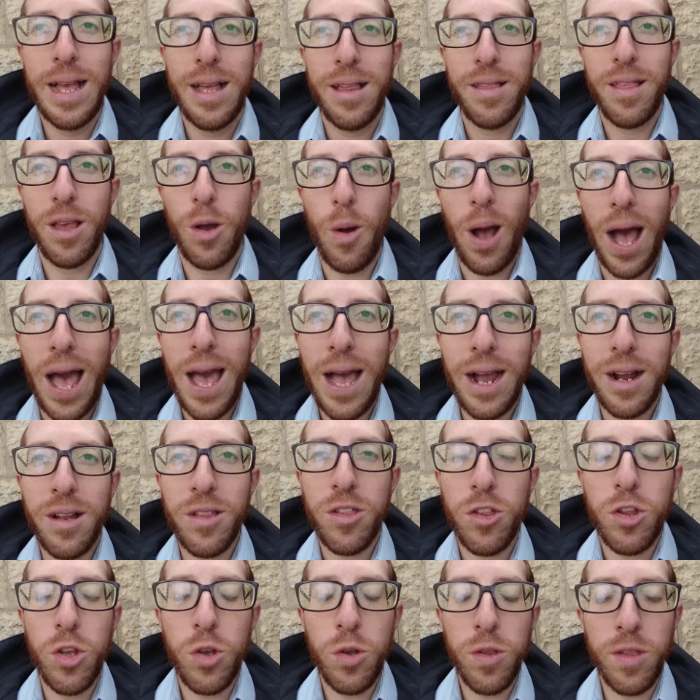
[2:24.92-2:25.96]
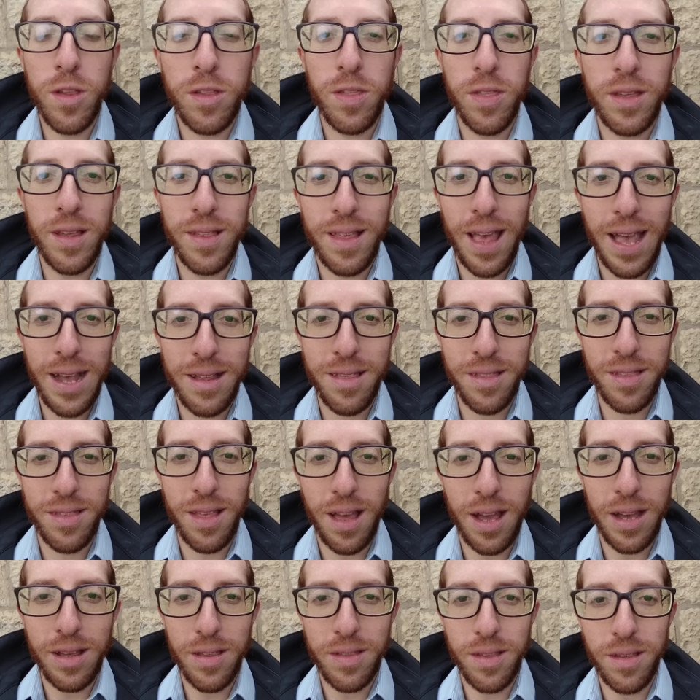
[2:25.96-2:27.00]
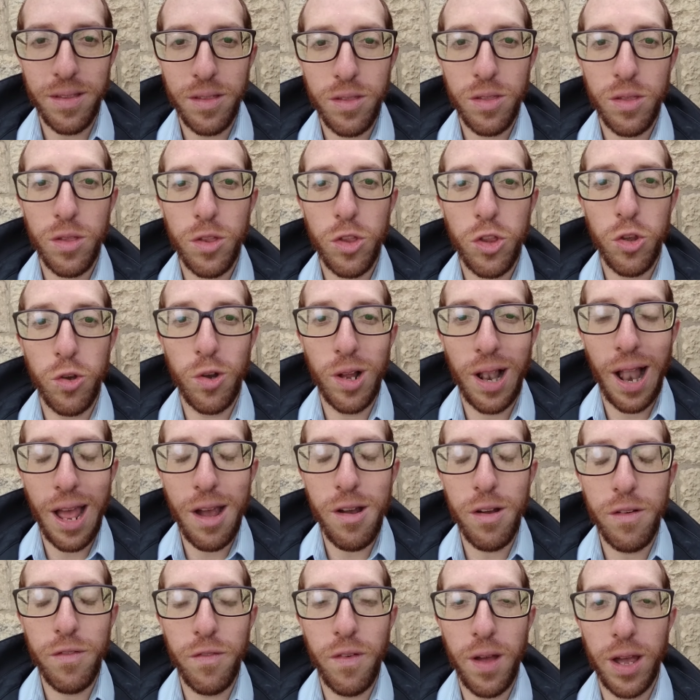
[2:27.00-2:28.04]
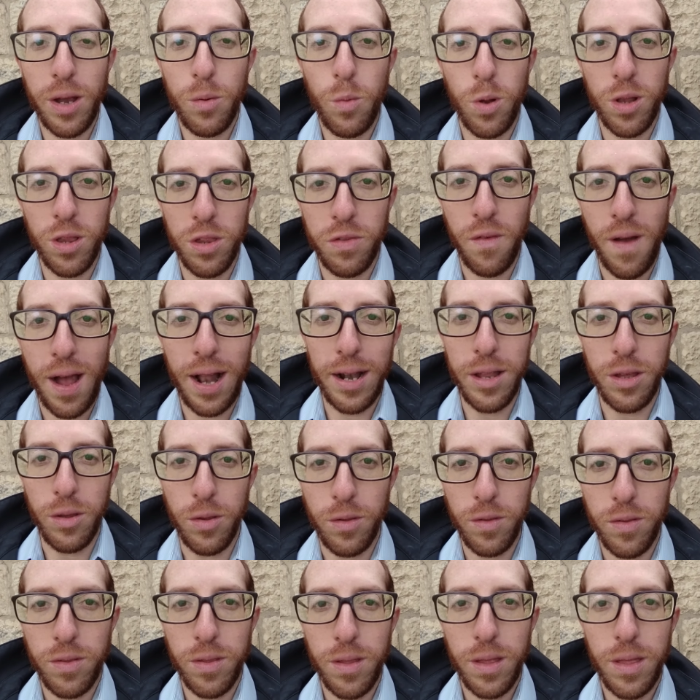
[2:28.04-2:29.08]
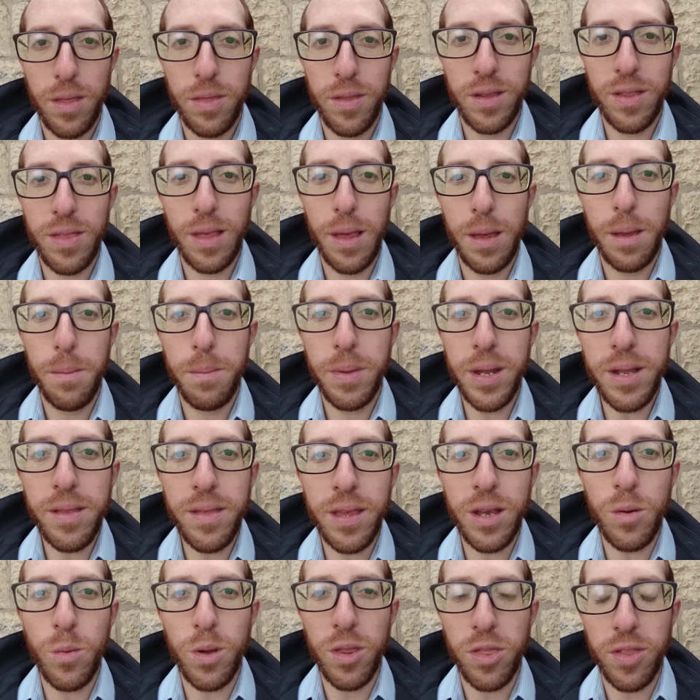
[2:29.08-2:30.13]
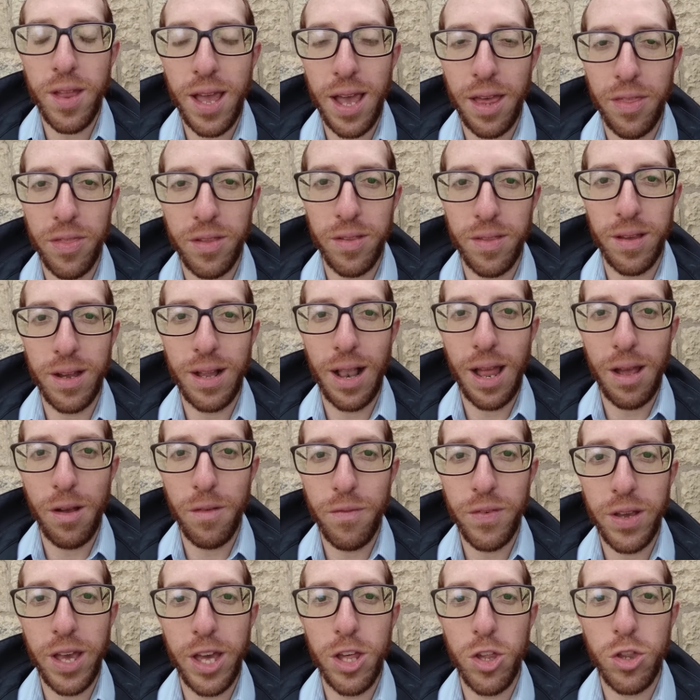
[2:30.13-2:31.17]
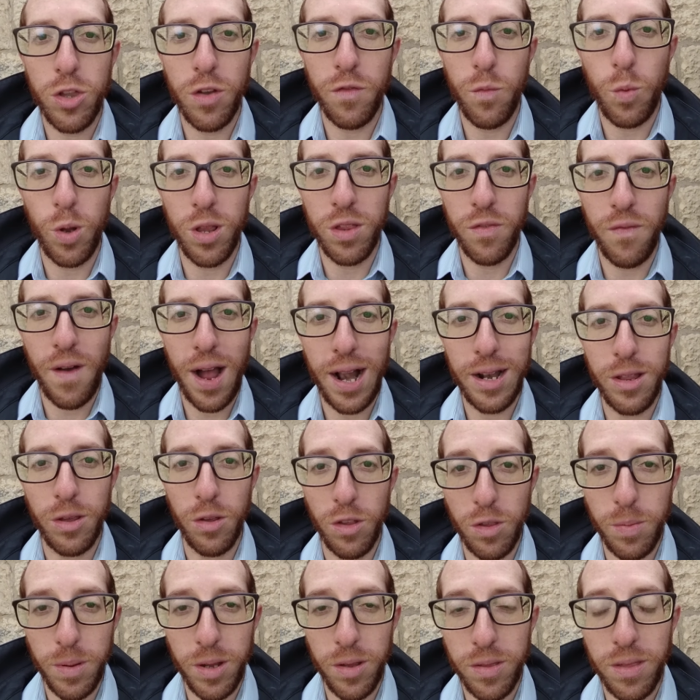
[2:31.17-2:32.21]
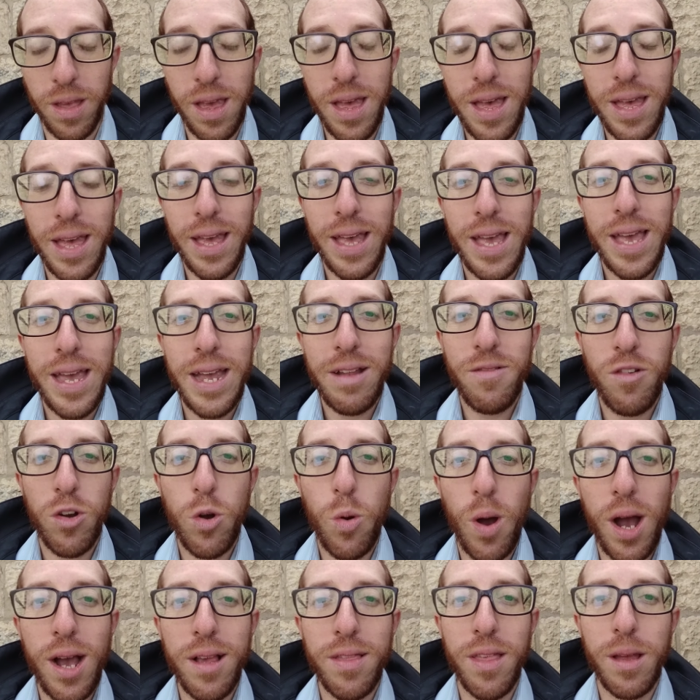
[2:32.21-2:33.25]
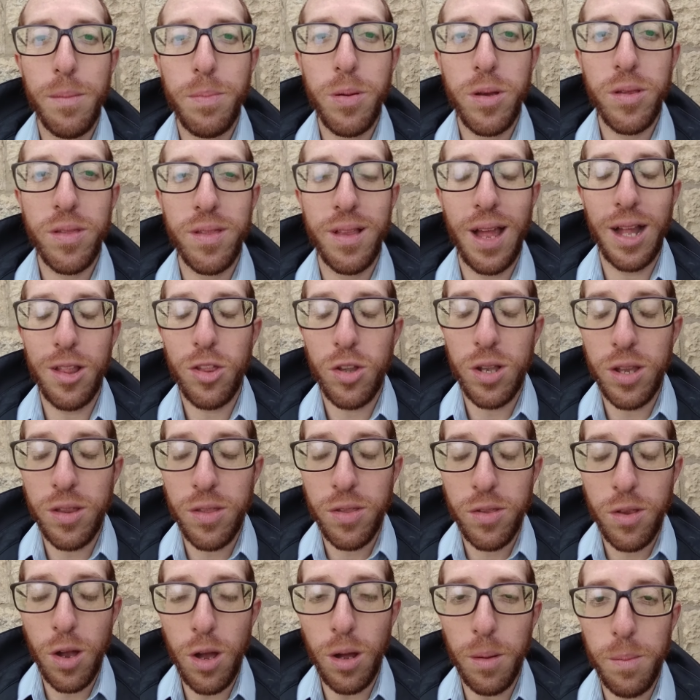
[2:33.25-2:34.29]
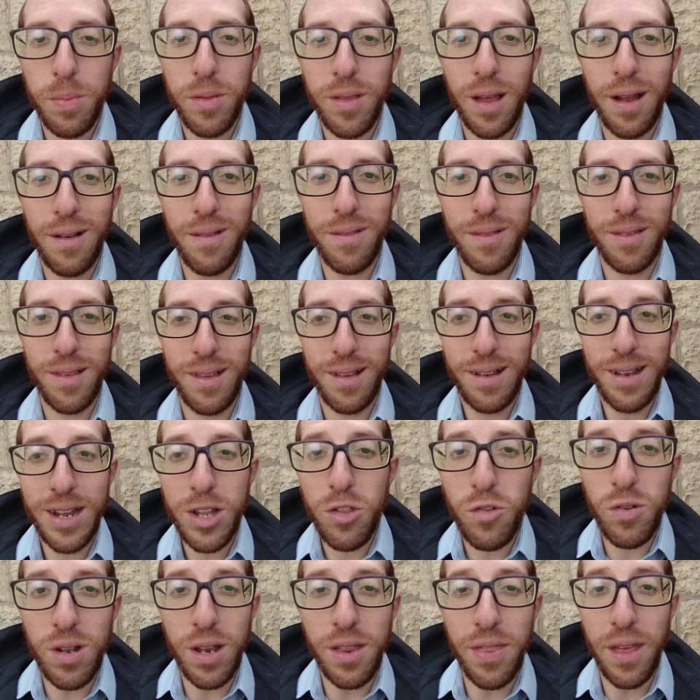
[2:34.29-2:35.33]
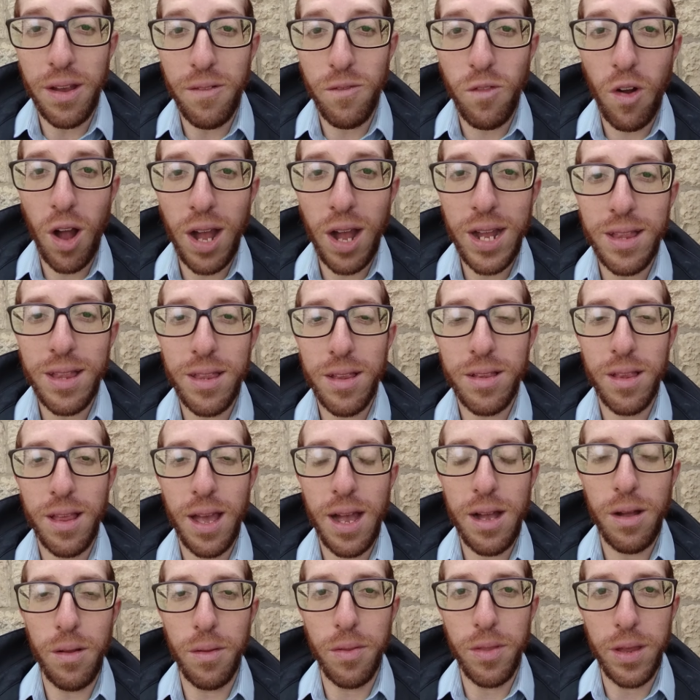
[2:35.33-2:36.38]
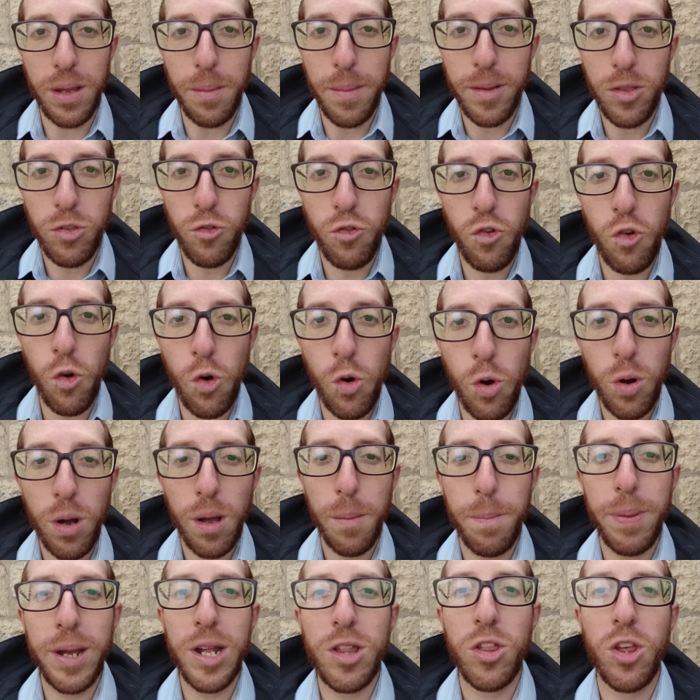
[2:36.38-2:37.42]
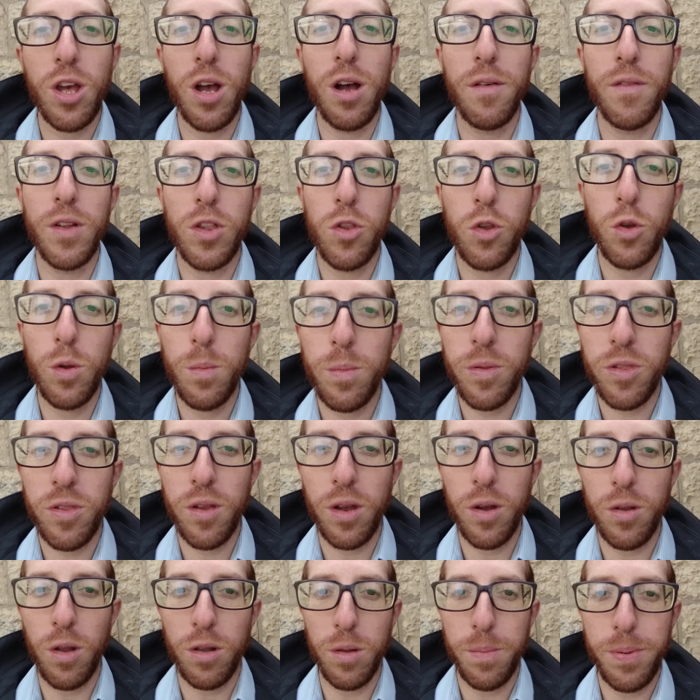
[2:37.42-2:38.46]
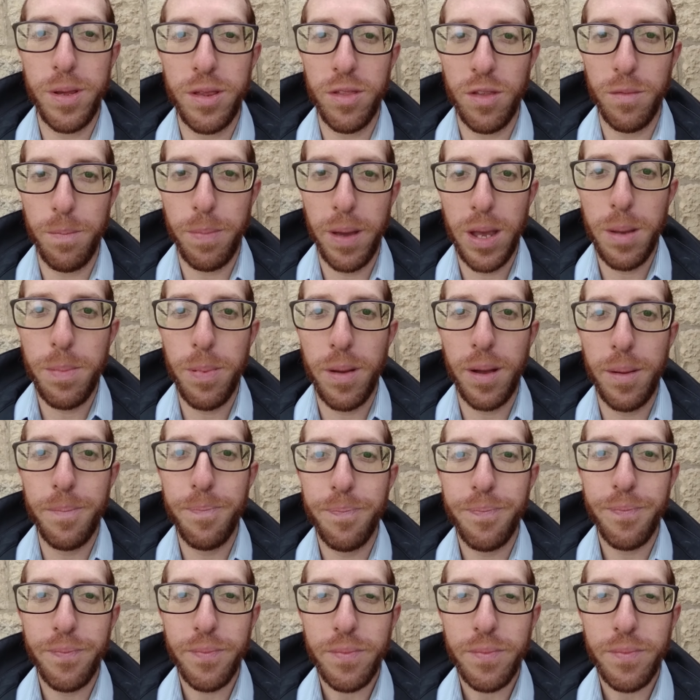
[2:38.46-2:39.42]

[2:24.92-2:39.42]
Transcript: So ACT uses these exercises to clarify one's values. This meeting with death is a clarification of one's values, because it requires that a person actually stops and literally they write down, they draw a picture of a tombstone on a piece of paper,